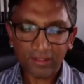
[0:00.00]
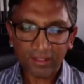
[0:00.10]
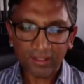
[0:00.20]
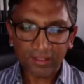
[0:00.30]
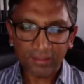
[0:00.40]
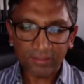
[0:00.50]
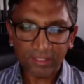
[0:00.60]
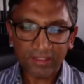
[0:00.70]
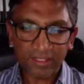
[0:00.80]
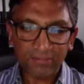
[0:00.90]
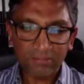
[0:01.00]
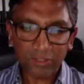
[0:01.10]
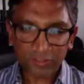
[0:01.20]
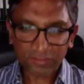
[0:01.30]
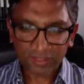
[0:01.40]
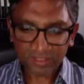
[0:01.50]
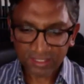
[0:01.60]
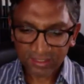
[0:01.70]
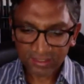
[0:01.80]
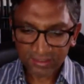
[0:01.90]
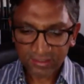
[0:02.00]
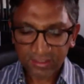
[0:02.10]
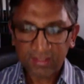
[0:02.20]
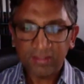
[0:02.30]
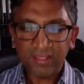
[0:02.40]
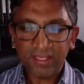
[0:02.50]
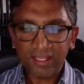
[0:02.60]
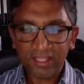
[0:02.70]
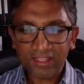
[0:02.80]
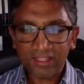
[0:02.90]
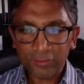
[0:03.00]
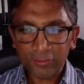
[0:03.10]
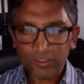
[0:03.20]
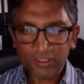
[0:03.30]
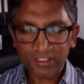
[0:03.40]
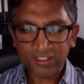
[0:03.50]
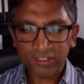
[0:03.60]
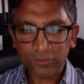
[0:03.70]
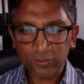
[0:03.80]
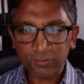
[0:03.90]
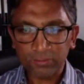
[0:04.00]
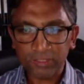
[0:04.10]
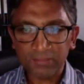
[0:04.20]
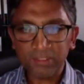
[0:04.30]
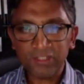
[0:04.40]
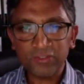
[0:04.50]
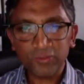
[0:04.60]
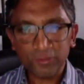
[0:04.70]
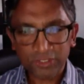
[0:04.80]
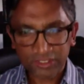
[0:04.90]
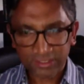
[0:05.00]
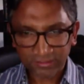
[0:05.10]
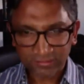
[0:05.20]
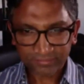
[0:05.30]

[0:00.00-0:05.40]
um, in in most of the studies, they either use the so-called B P True machine,